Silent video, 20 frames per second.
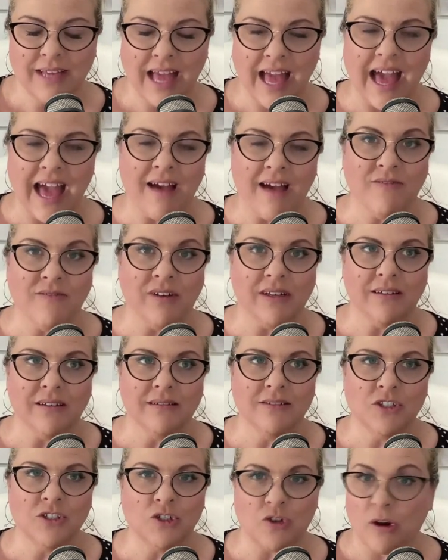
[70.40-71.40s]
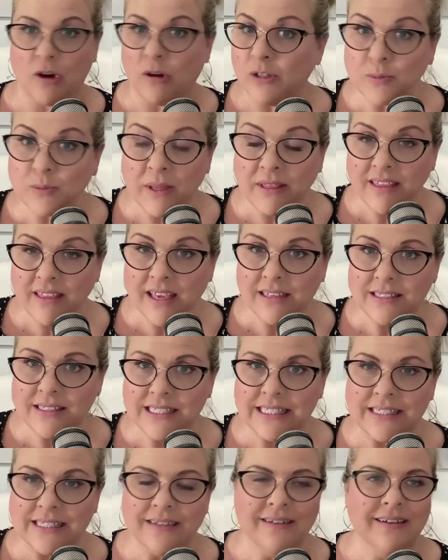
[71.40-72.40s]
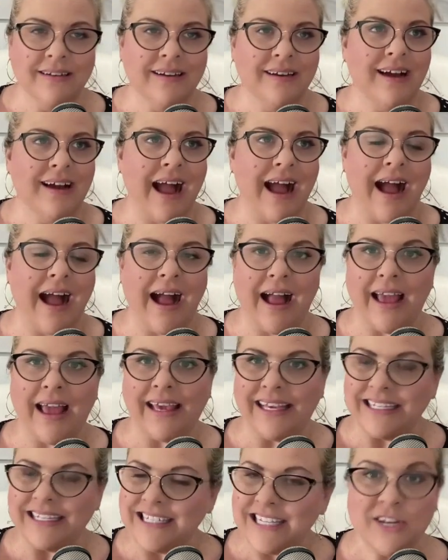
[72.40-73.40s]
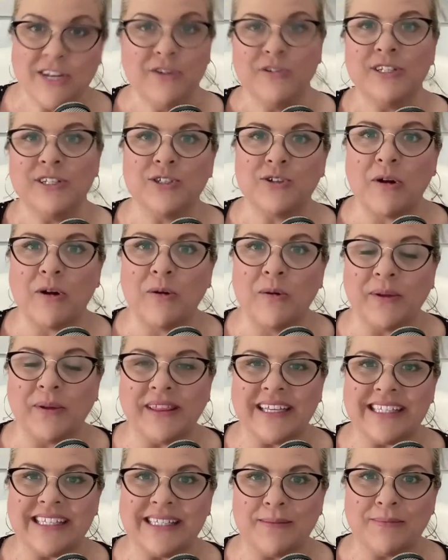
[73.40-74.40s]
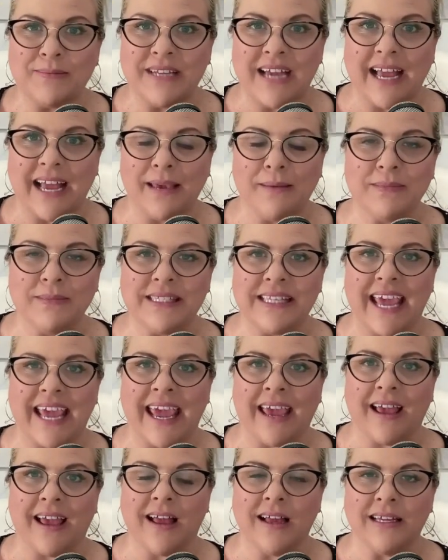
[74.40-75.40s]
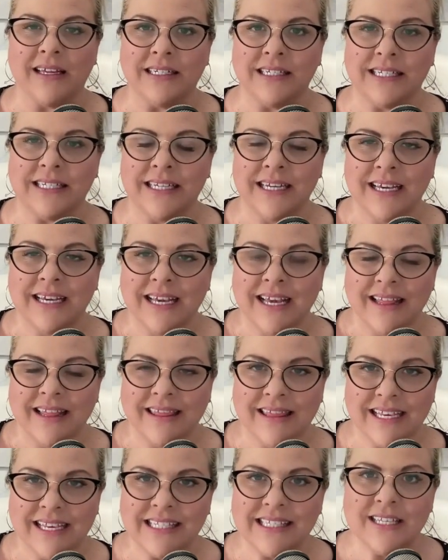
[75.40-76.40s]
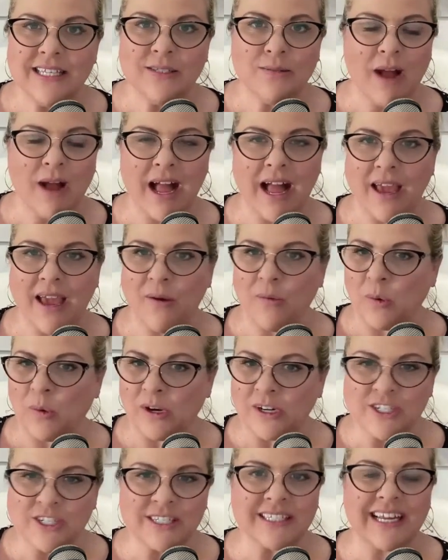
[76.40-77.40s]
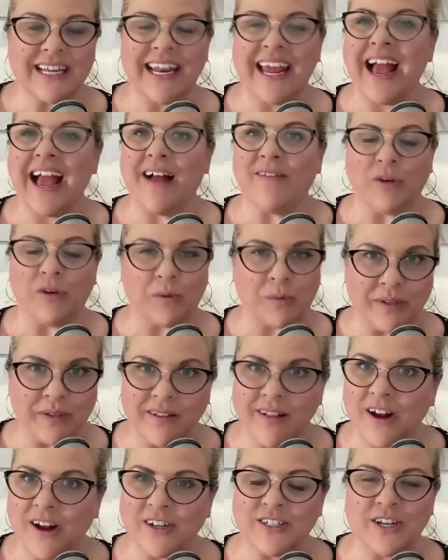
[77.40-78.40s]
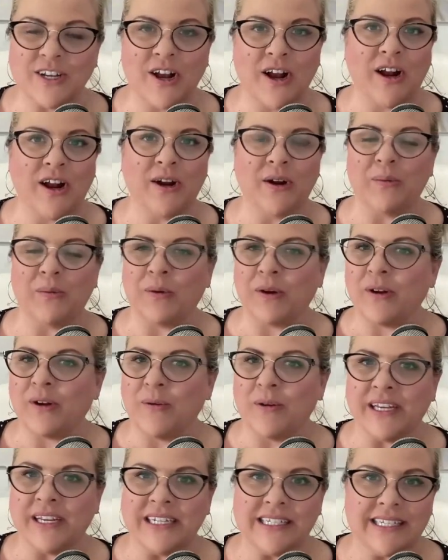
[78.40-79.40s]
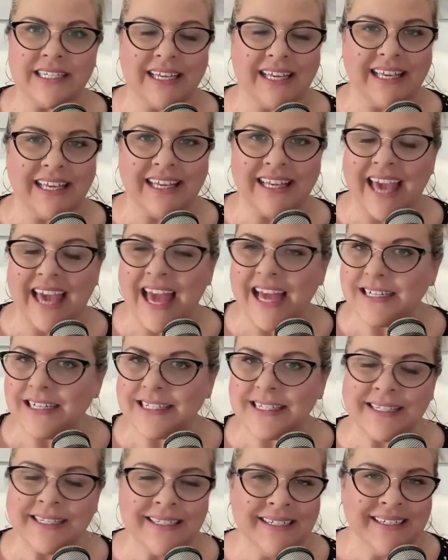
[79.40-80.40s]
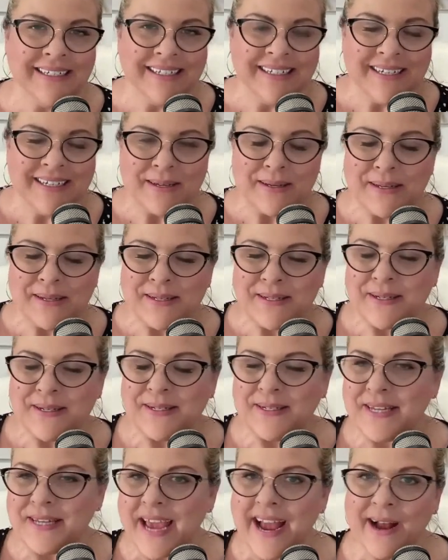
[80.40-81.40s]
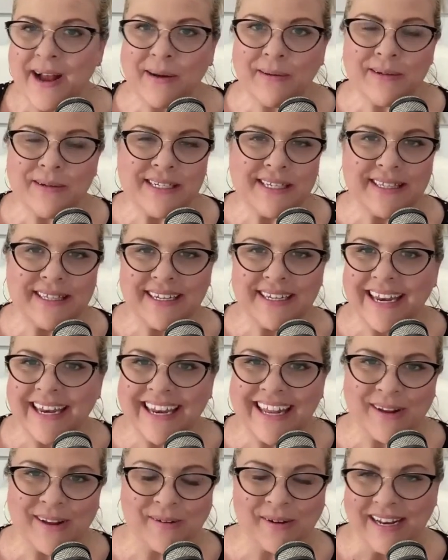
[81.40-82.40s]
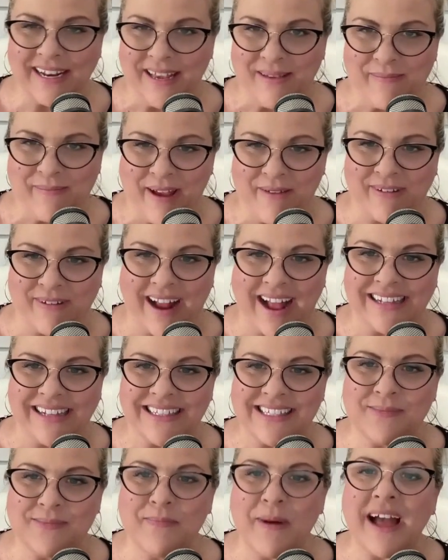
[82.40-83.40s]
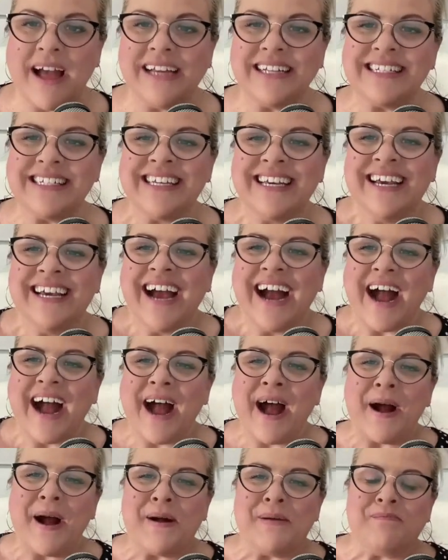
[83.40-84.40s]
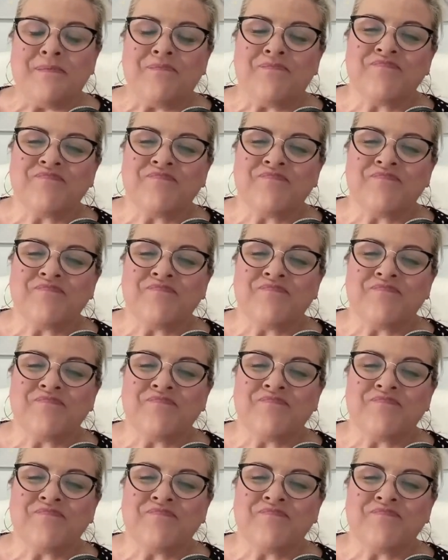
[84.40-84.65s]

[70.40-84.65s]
have struggled with this. I continue to struggle with this sometimes. And this is why we're just going to have a real heart to heart. We're going to get down to the nitty gritty, my friends. But I